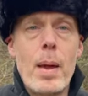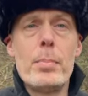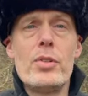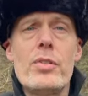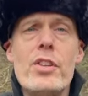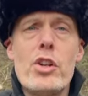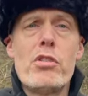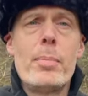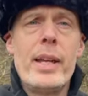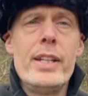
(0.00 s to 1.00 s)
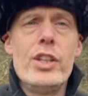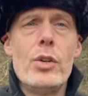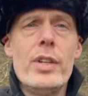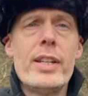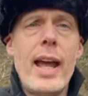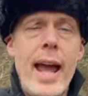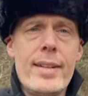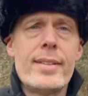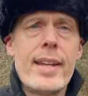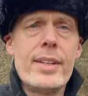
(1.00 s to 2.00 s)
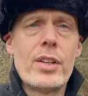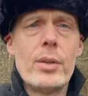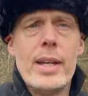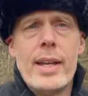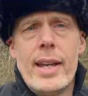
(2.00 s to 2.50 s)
Members of the European Union and NATO,